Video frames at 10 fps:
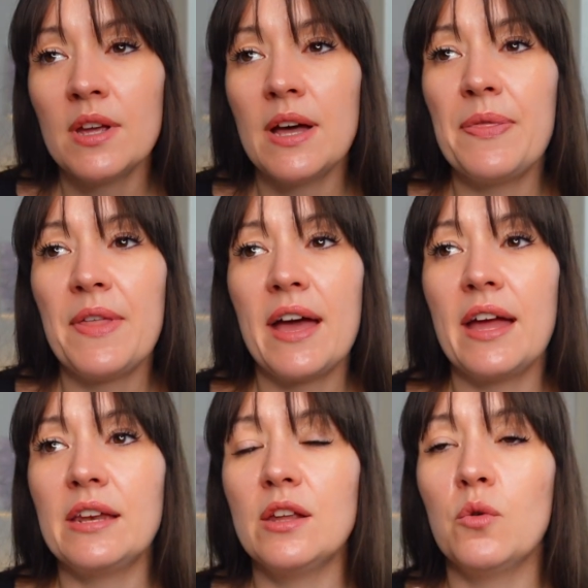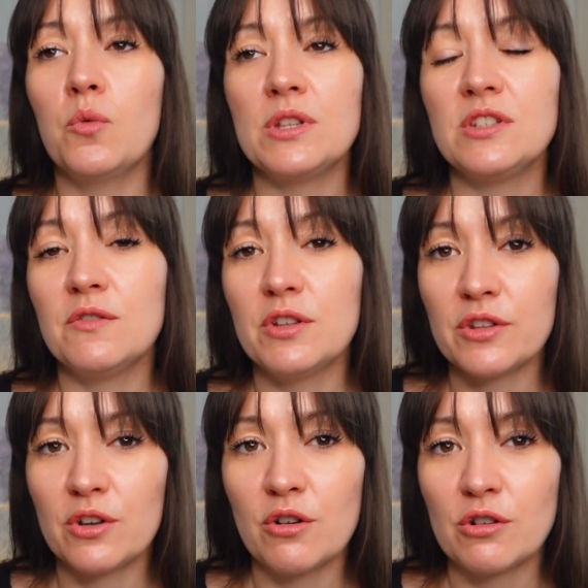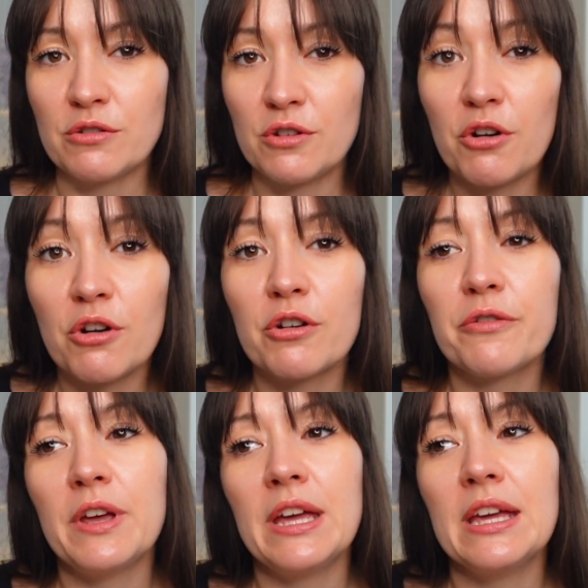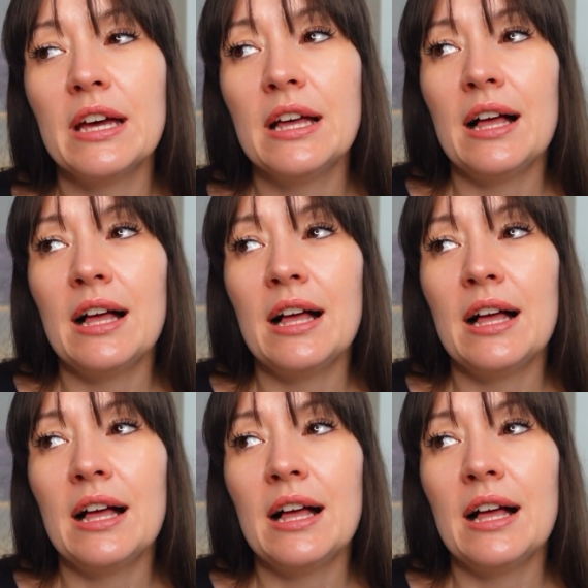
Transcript: And then once you've learnt the choreography,